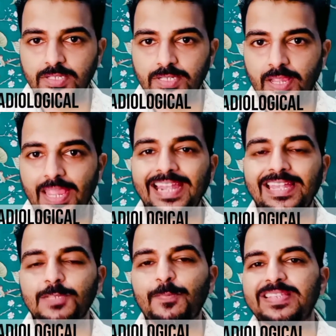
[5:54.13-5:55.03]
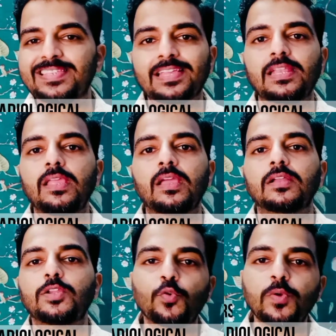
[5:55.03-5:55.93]
It is basically a
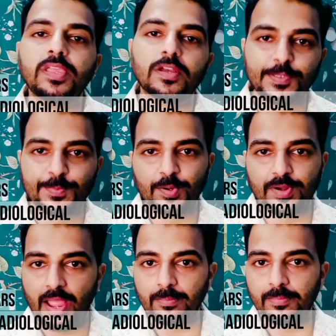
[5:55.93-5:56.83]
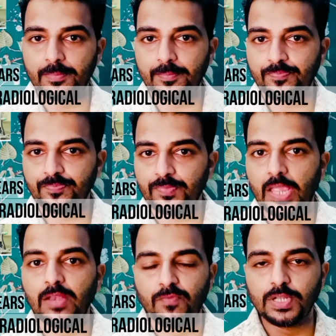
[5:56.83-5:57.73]
2 years program in
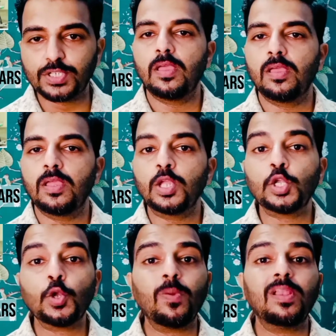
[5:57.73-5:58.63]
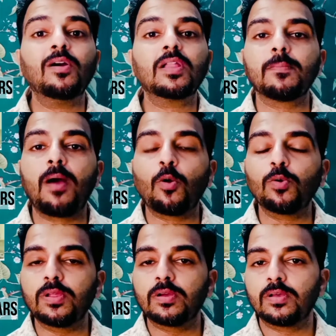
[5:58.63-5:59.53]
which you will learn about
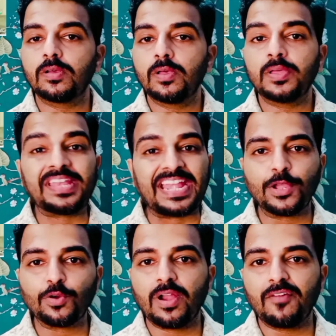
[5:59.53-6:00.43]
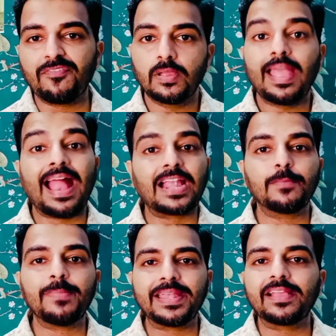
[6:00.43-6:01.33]
radiography and
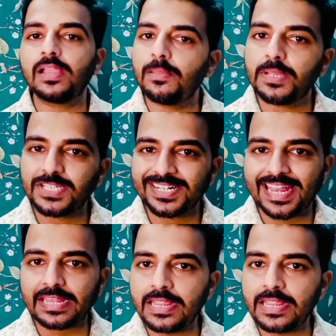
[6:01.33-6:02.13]
medical imaging techniques.